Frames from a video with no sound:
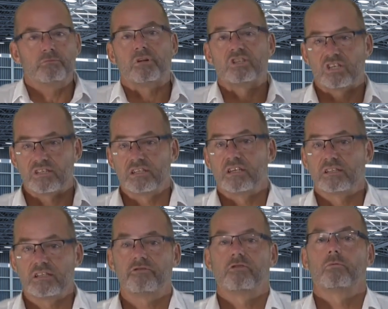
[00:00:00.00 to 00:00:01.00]
just in a
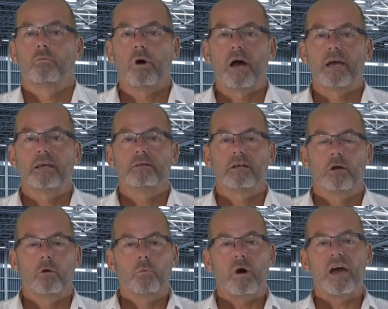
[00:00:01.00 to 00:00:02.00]
different way, and
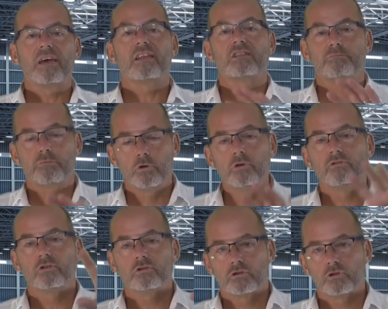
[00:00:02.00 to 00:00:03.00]
a way that's
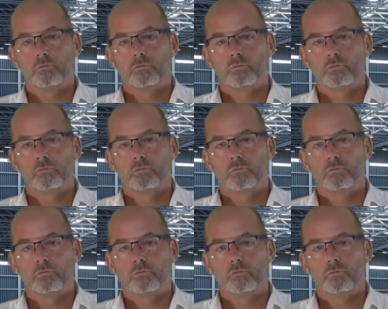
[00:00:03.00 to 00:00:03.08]
proven to